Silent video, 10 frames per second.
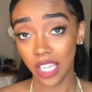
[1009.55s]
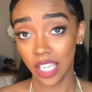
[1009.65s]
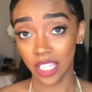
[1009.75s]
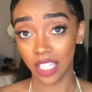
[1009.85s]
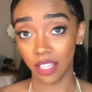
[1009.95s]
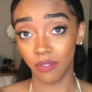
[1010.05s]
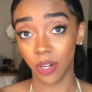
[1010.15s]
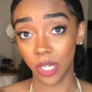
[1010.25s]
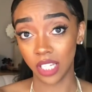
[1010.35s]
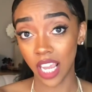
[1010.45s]
It can get
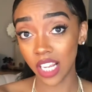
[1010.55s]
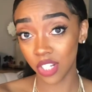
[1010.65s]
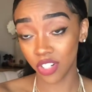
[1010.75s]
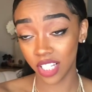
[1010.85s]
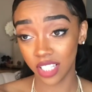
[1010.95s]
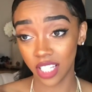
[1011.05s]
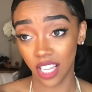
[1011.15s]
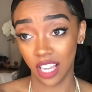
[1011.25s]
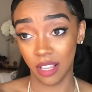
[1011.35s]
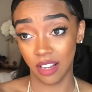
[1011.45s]
very dangerous, it
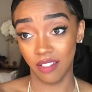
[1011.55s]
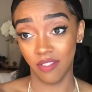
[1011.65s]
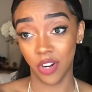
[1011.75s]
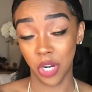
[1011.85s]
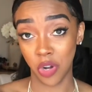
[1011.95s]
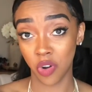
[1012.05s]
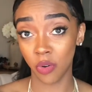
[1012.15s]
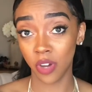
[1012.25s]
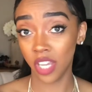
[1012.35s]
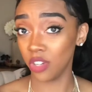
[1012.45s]
can get very annoying,